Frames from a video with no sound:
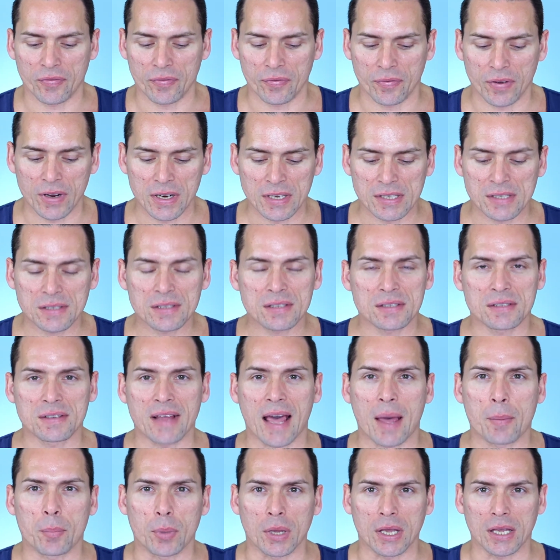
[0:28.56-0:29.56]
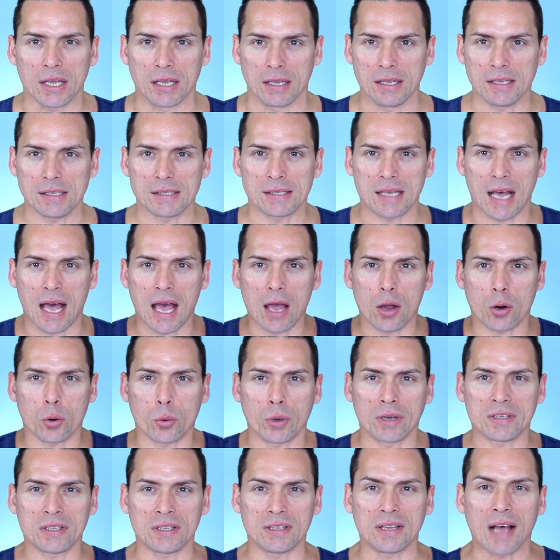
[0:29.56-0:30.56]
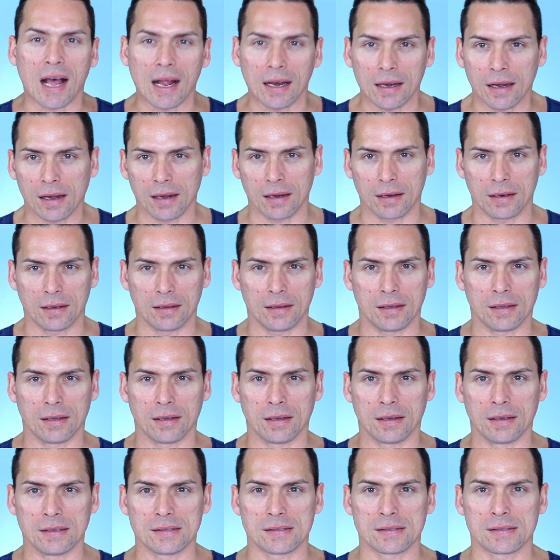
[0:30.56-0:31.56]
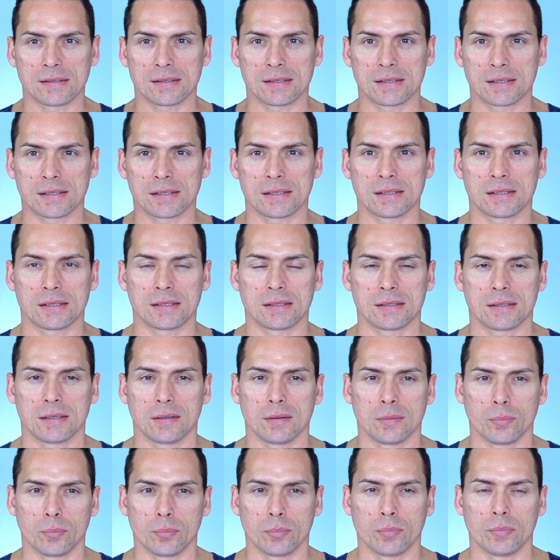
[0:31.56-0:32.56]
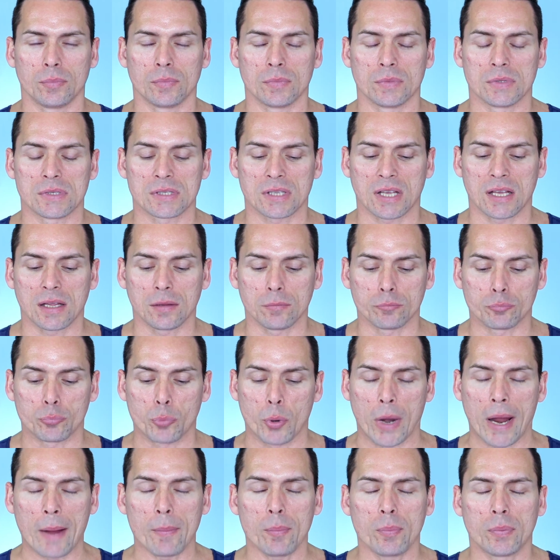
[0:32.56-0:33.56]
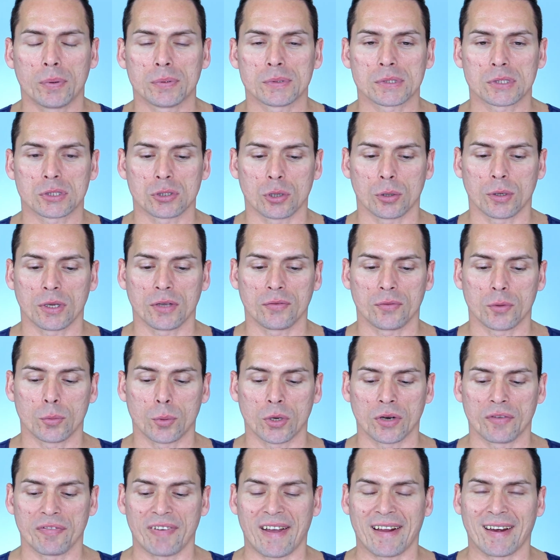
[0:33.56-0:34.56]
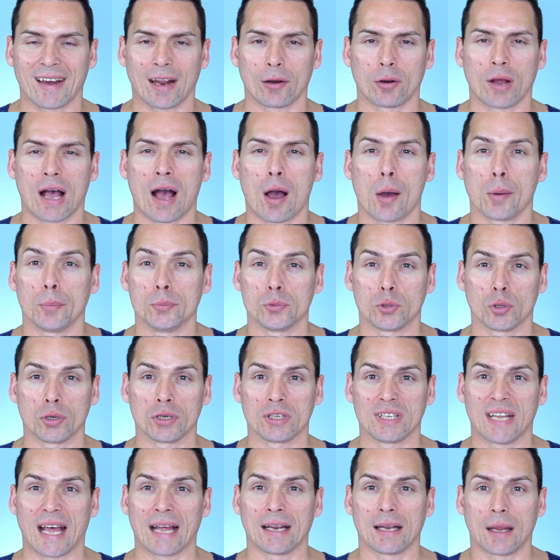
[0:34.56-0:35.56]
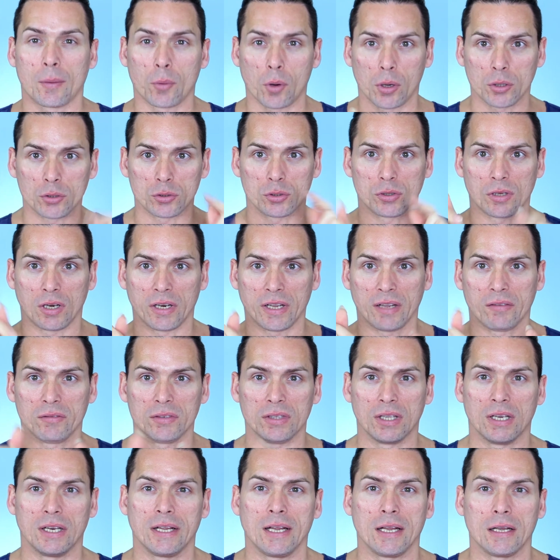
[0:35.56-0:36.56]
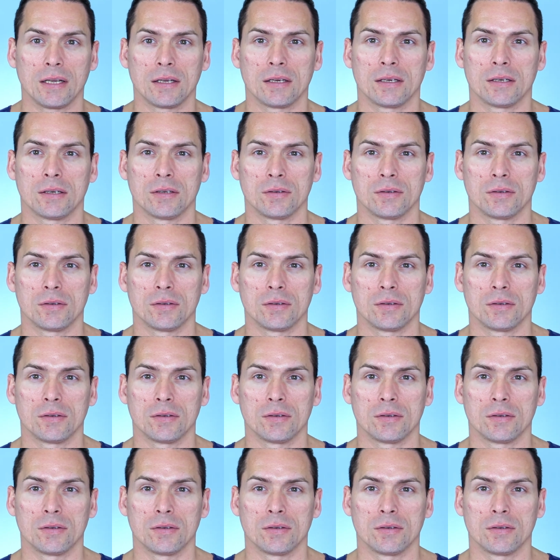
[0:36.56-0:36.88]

First step is I already done the skin prep, so if you want to find out how I'm doing that, I'm going to leave the link